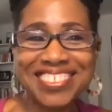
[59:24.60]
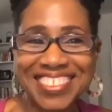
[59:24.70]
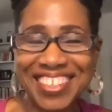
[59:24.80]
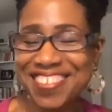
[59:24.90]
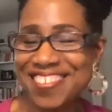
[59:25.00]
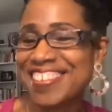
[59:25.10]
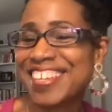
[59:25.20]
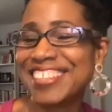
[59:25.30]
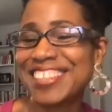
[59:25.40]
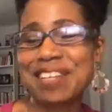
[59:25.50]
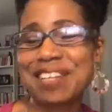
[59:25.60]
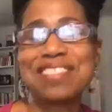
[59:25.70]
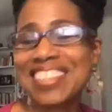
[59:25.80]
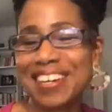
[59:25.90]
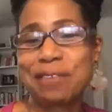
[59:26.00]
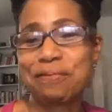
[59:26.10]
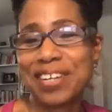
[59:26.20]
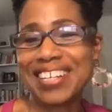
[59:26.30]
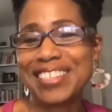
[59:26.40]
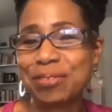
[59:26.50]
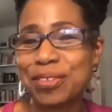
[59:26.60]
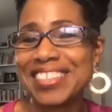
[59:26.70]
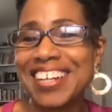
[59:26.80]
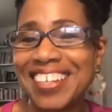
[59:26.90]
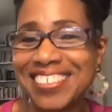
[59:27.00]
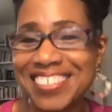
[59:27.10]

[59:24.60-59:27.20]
you know, because that means I got to find $20